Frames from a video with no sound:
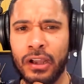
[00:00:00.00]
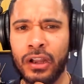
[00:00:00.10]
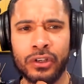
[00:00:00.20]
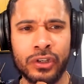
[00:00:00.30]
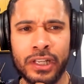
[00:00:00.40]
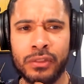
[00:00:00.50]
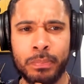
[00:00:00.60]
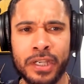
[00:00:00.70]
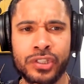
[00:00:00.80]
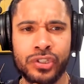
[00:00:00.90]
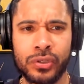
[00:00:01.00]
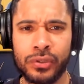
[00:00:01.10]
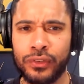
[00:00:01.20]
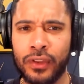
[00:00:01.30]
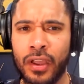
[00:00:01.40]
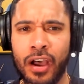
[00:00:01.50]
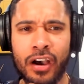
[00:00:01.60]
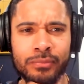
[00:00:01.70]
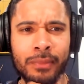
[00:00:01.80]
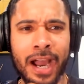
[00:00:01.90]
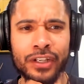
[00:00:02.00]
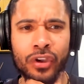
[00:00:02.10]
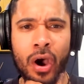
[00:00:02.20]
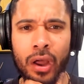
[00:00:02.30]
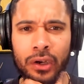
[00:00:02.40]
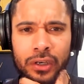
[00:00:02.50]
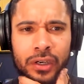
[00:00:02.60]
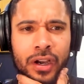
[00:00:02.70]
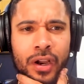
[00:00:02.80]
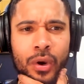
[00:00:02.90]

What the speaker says: underneath pictures of my daughter